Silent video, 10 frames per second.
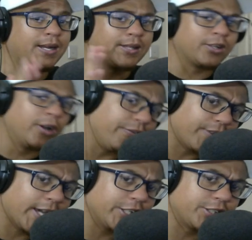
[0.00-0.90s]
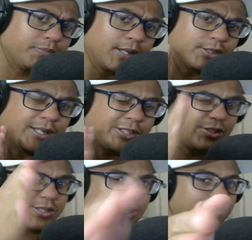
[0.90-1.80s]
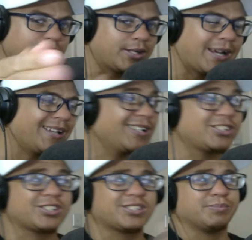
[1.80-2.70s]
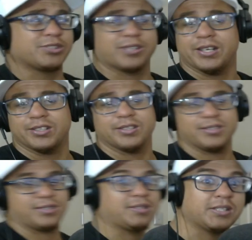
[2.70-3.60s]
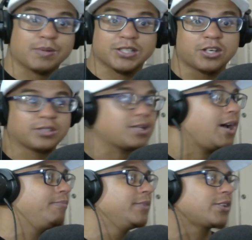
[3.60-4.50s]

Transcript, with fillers: hit the notification bell so that you stay up to date. Let's just jump straight into this. Let's waste no time. Let's